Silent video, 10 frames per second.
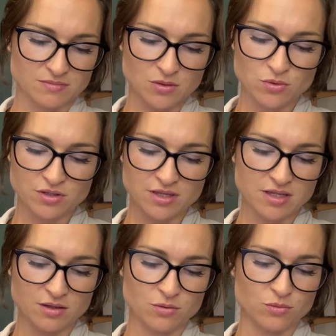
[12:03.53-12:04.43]
What are
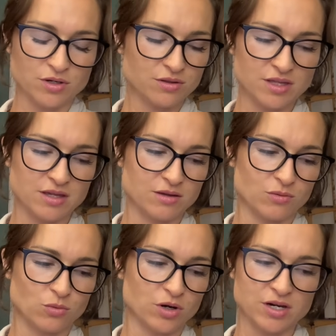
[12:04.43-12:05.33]
they
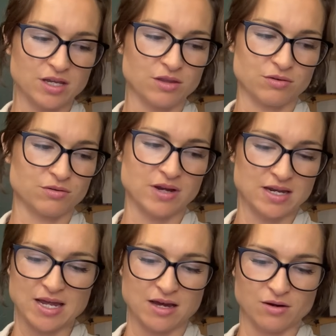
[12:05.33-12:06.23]
working through right
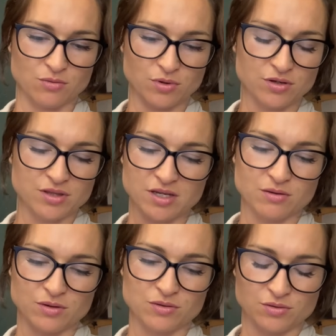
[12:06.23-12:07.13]
now? What are they
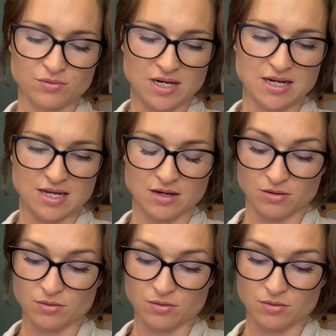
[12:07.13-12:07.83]
going through right now?